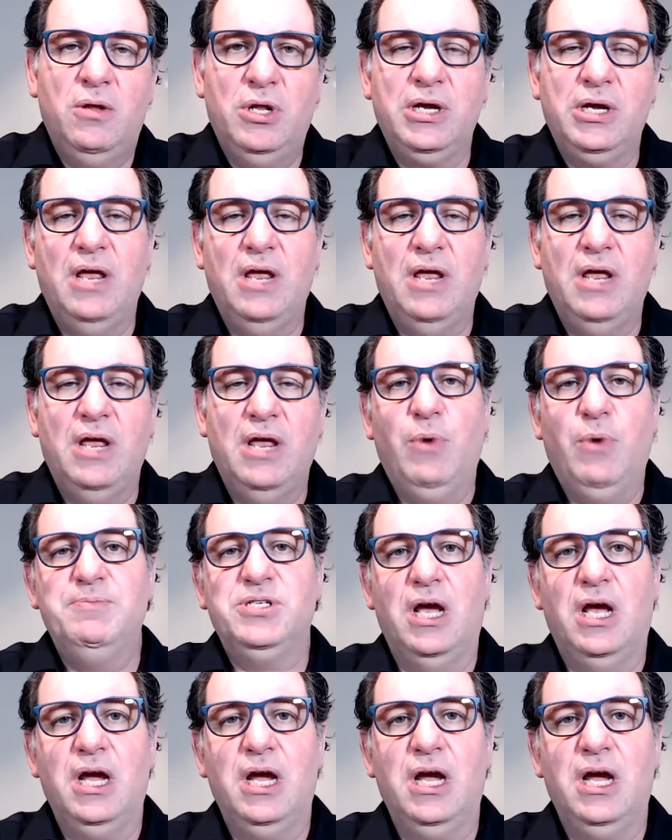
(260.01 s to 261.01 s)
we'll look on the
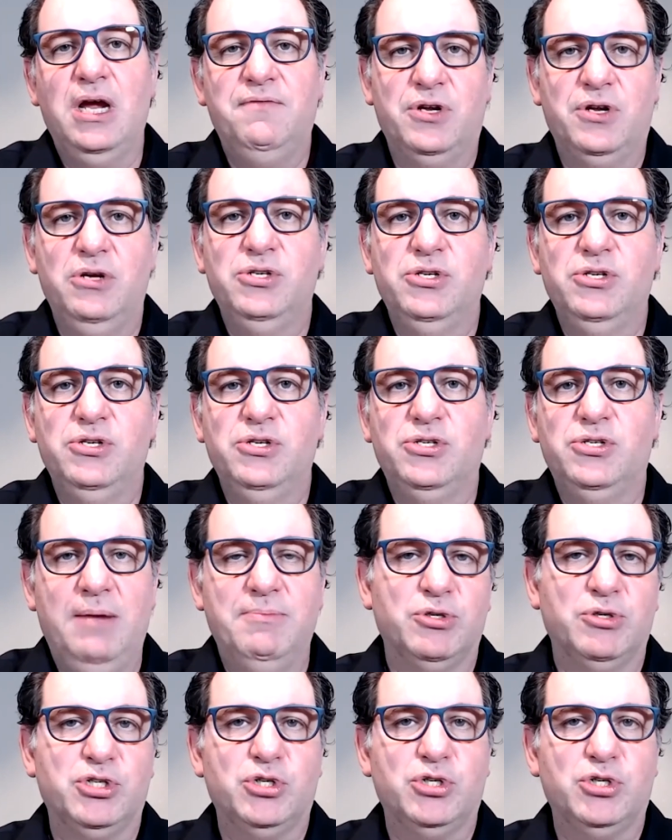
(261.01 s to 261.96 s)
website for usernames,